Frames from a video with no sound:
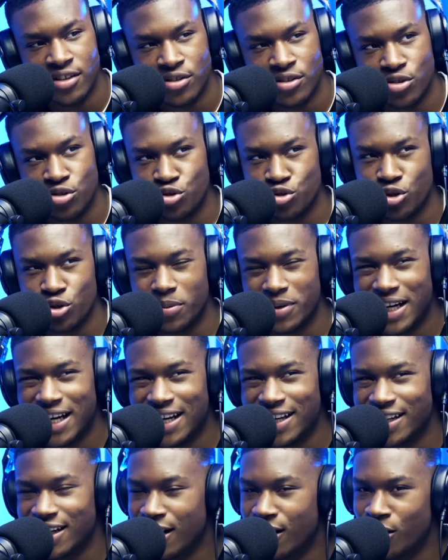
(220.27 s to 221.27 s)
to drop that
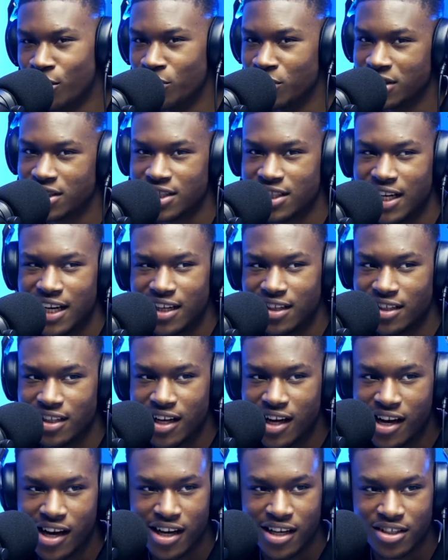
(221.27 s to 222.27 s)
now it's like
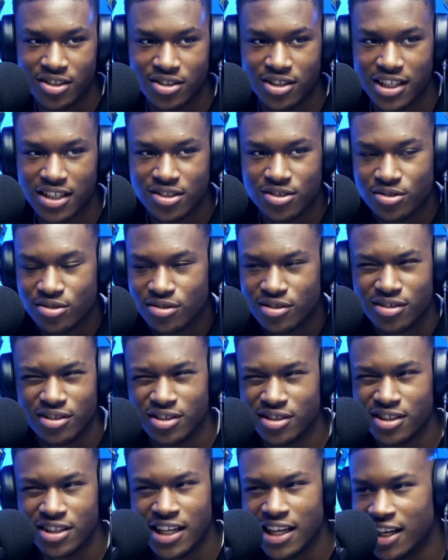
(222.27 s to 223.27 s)
nah it's it wasn't
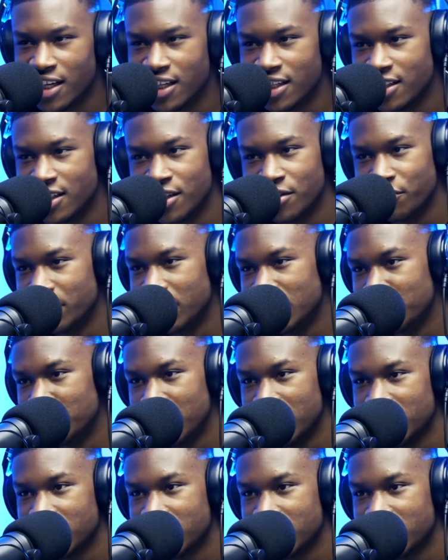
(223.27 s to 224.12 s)
really yeah it didn't really wasn't